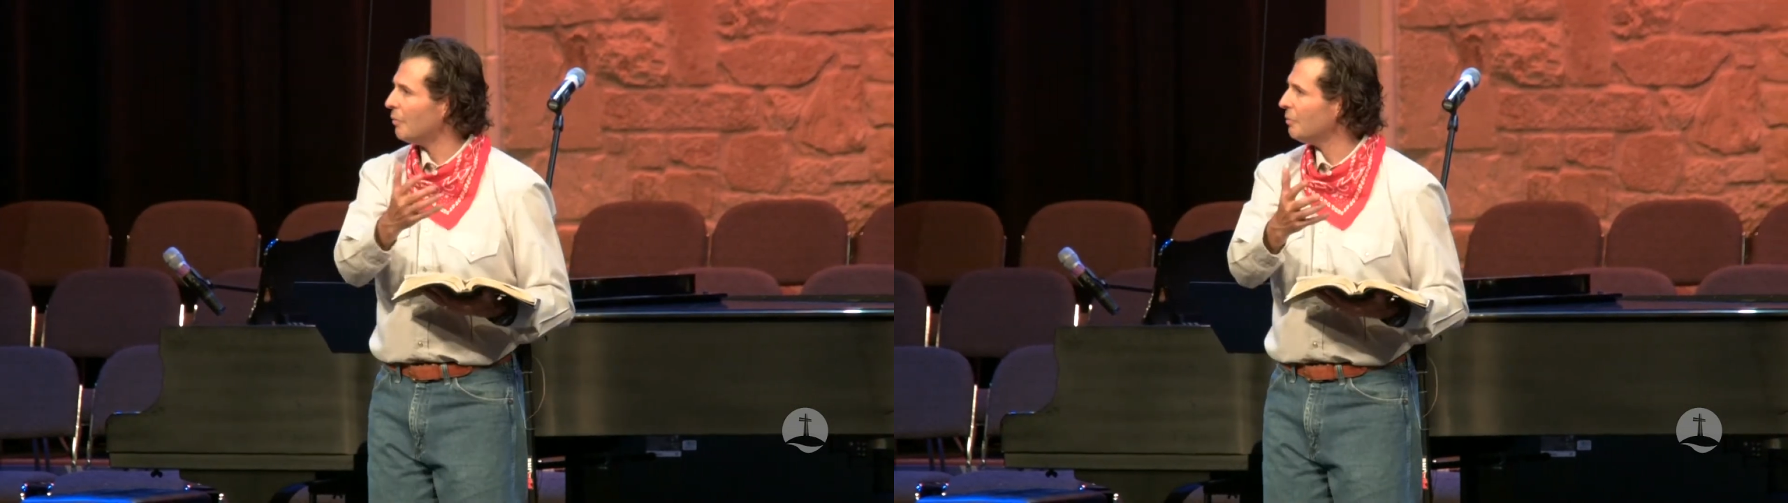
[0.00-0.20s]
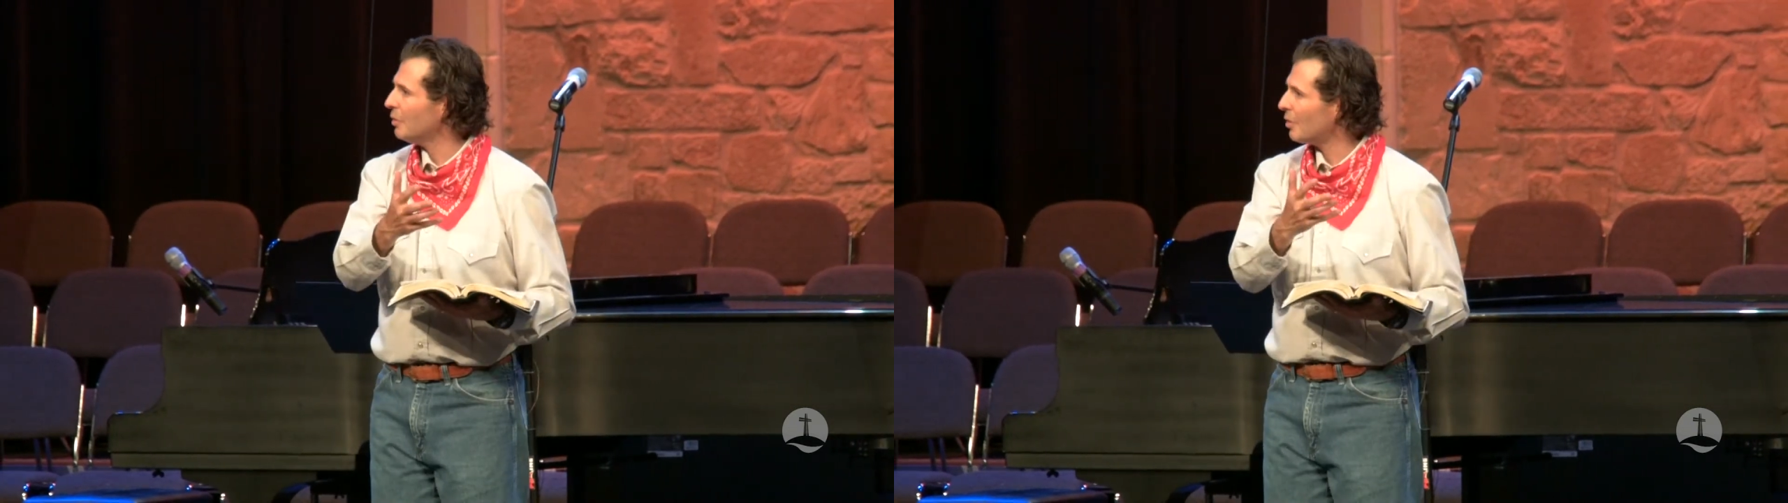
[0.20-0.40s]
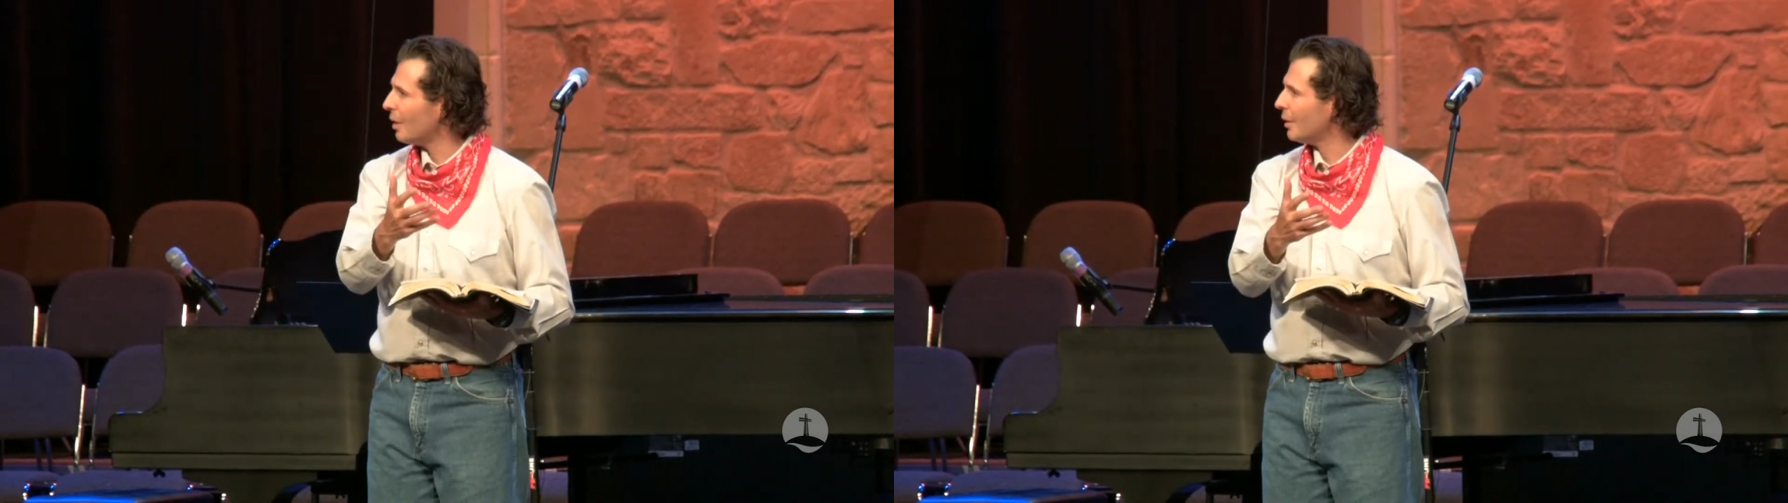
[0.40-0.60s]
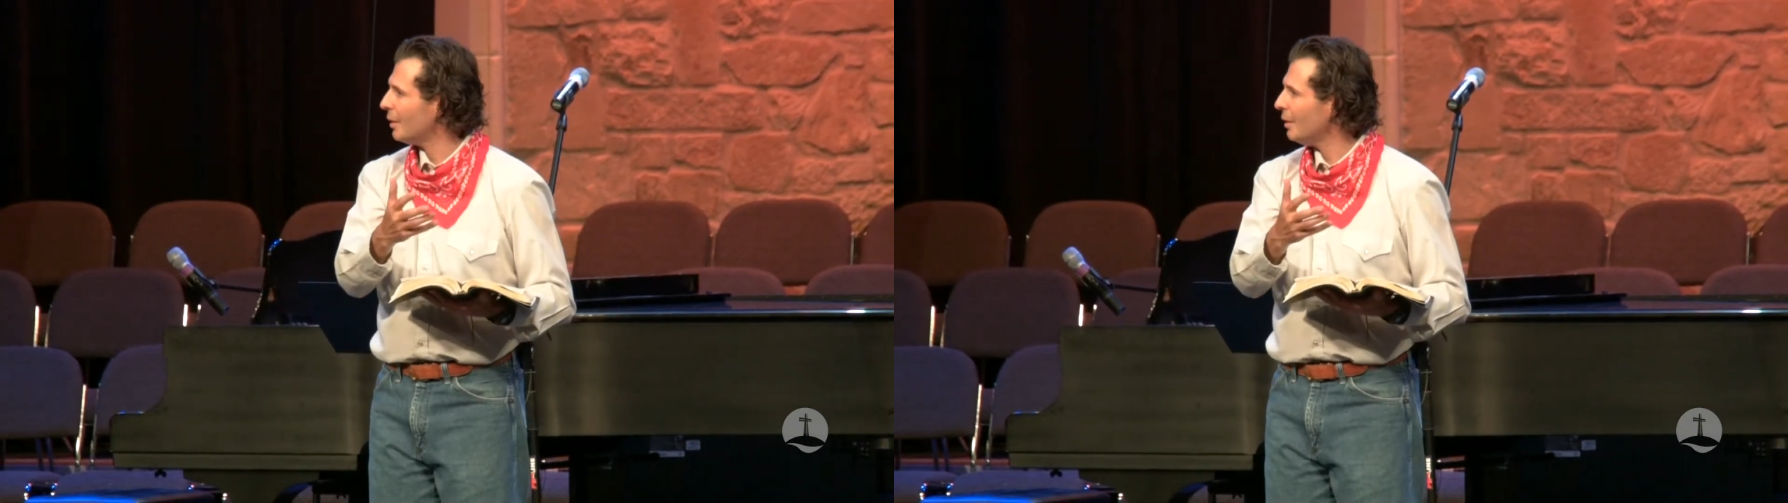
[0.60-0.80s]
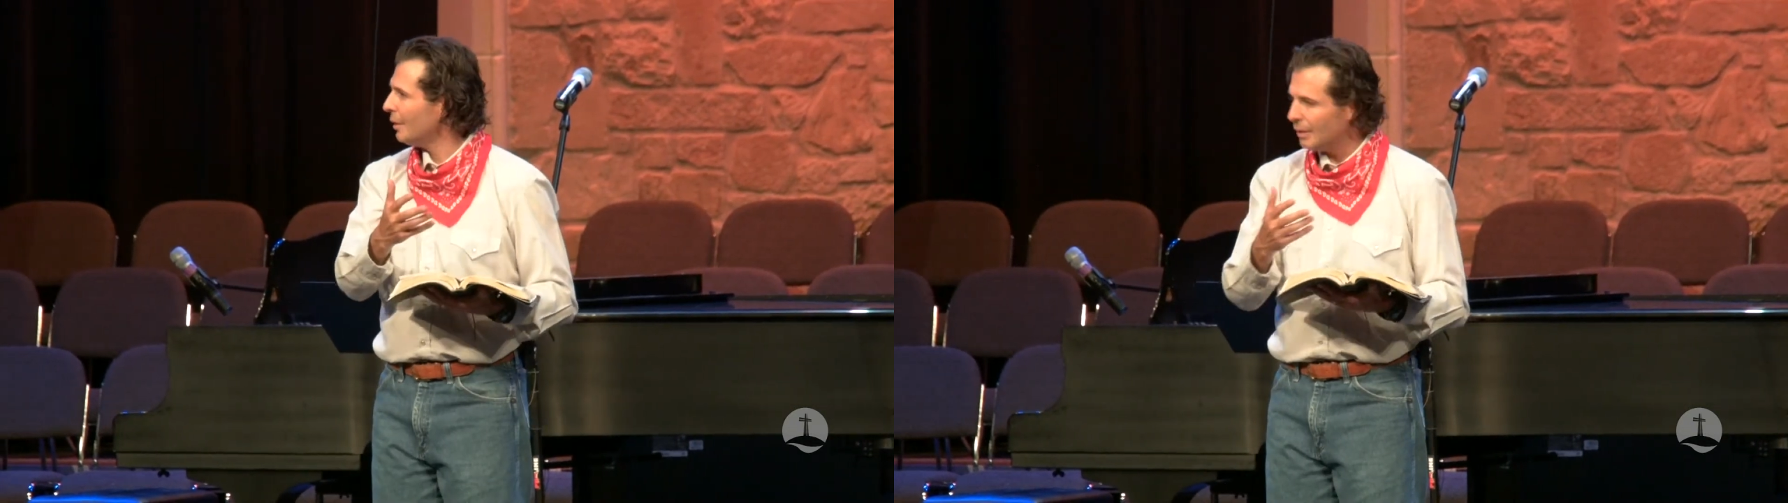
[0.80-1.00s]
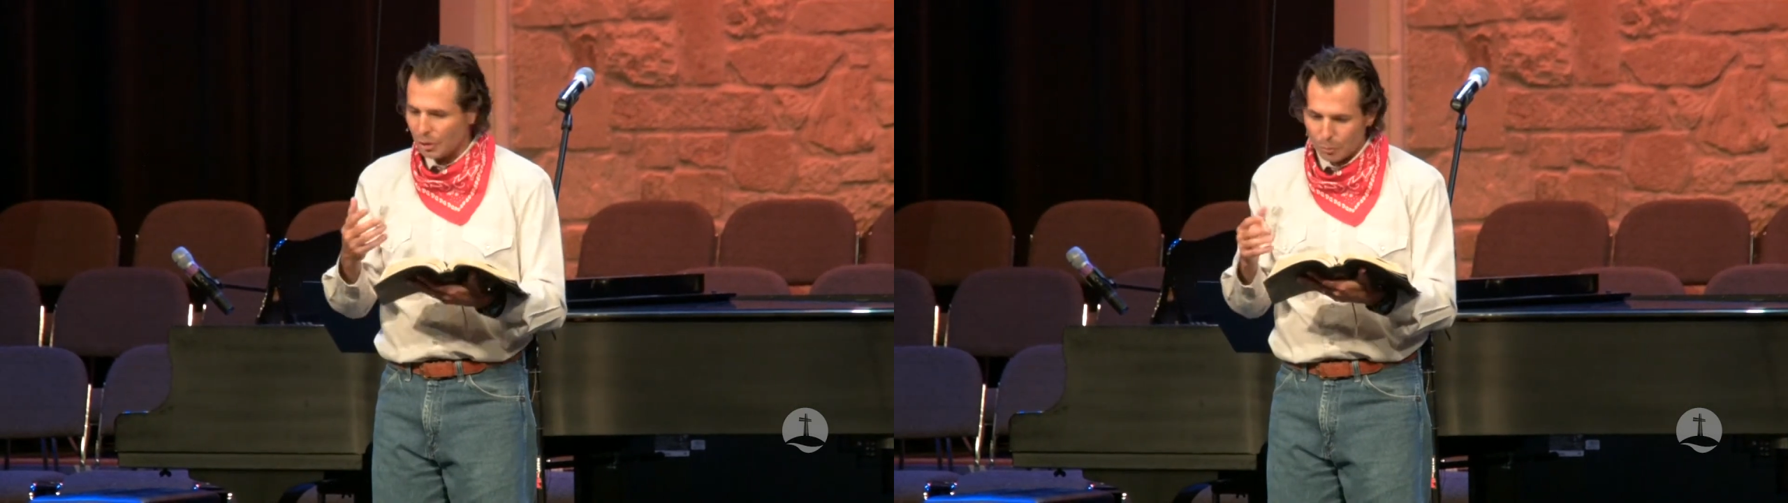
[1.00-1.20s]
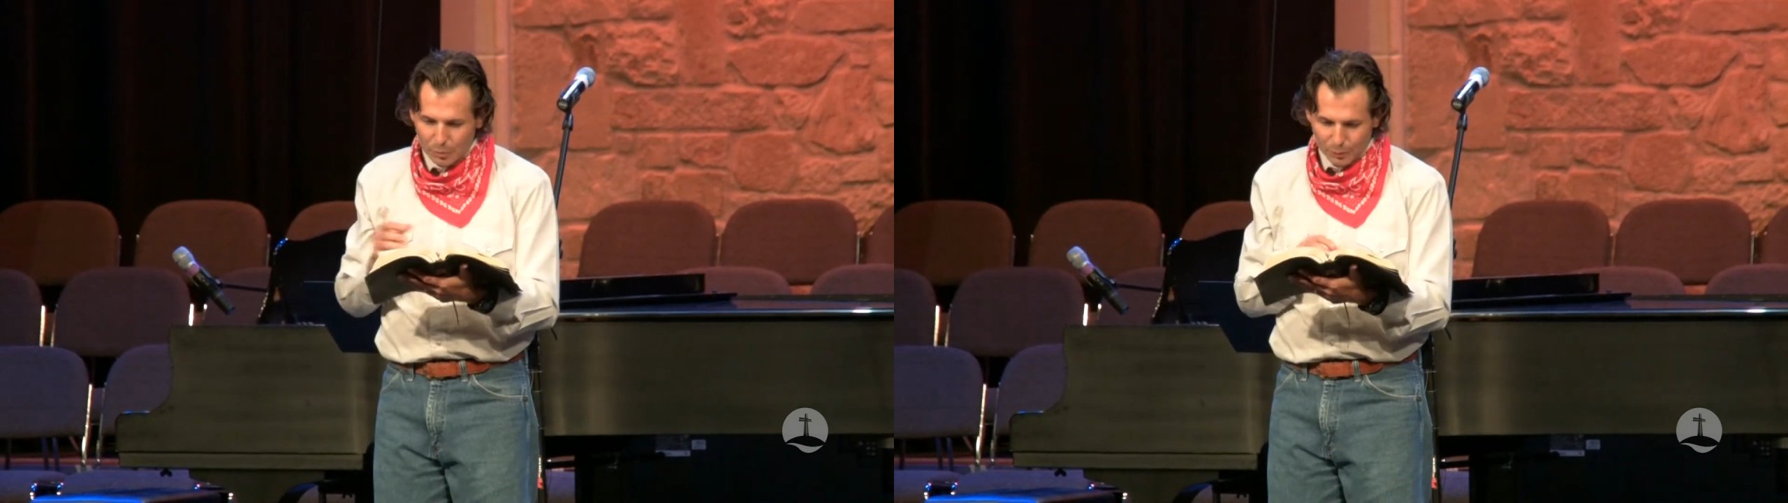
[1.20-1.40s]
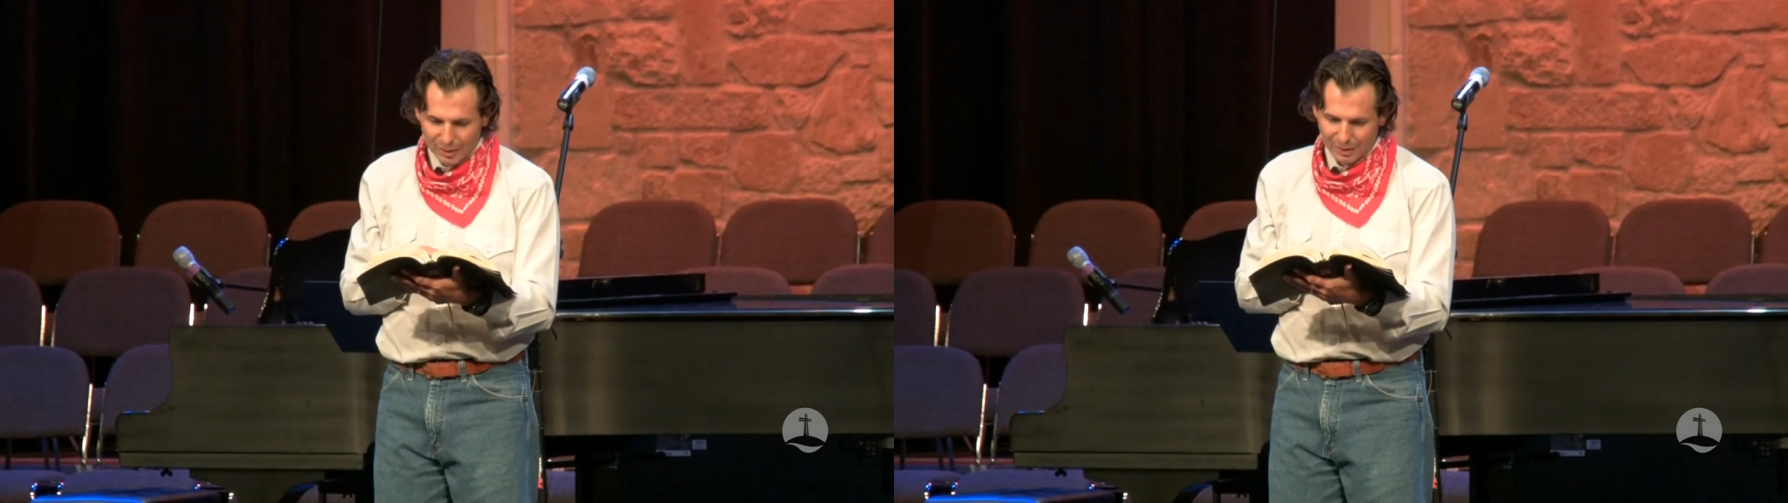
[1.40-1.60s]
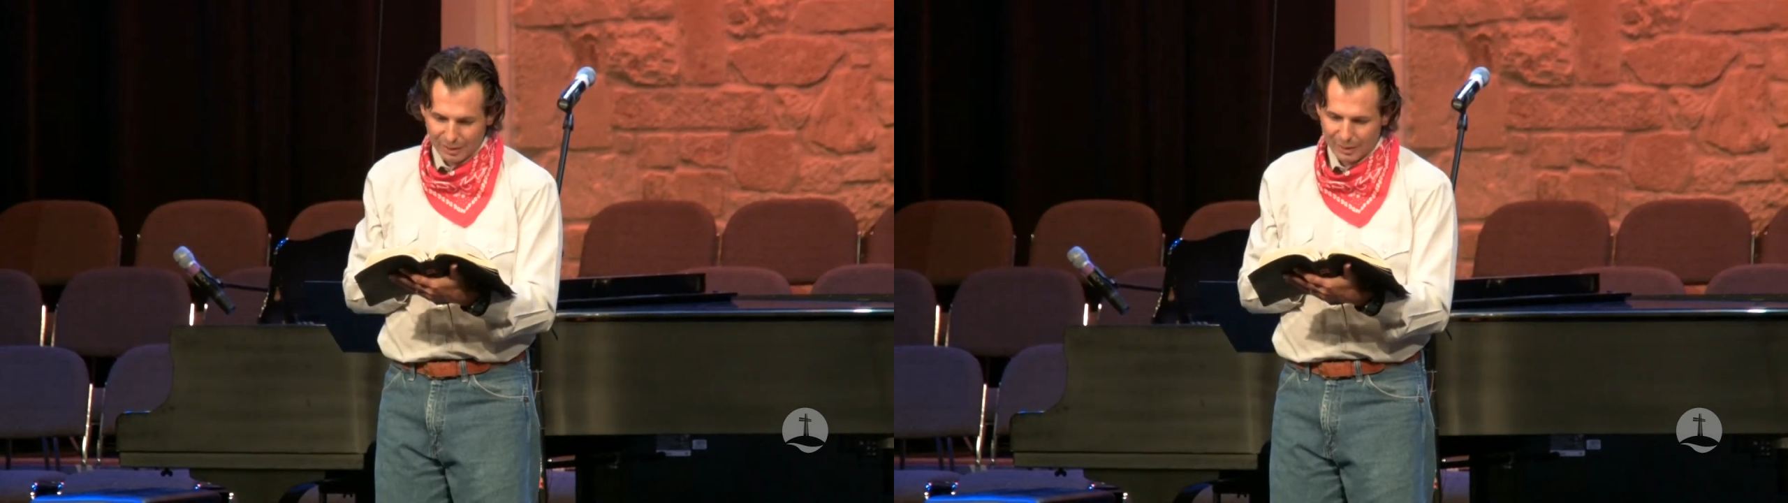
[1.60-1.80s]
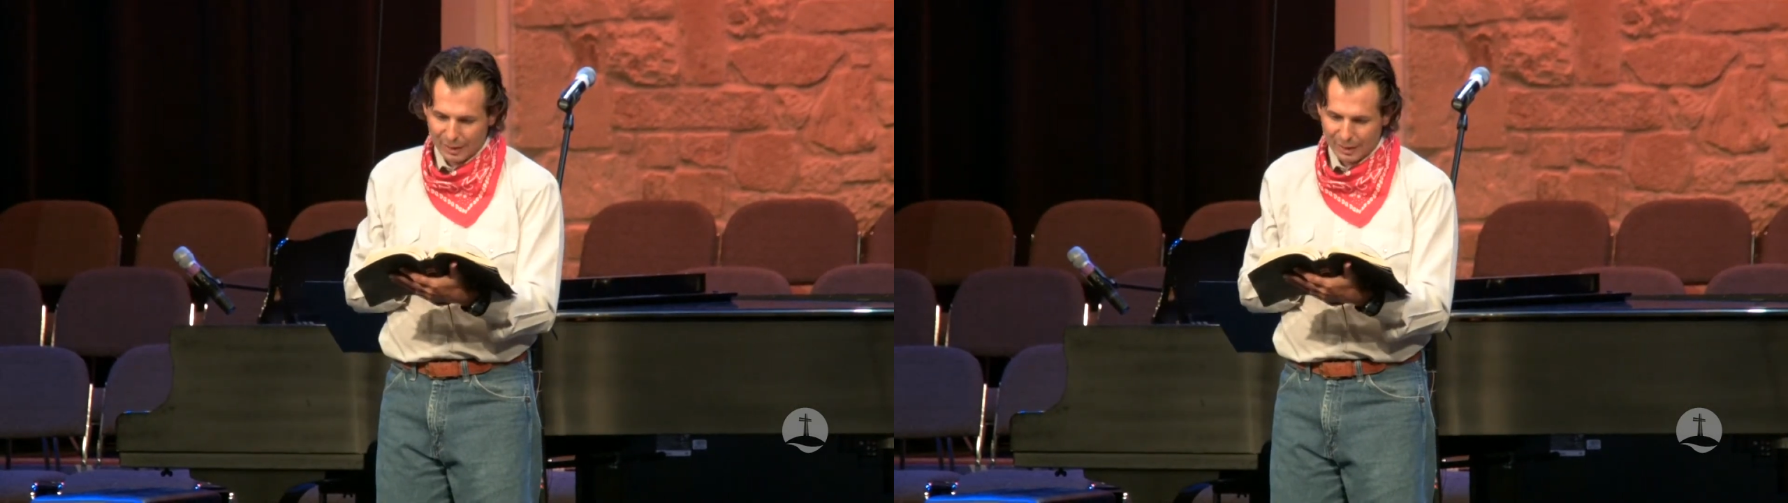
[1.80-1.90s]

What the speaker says: Ventana community and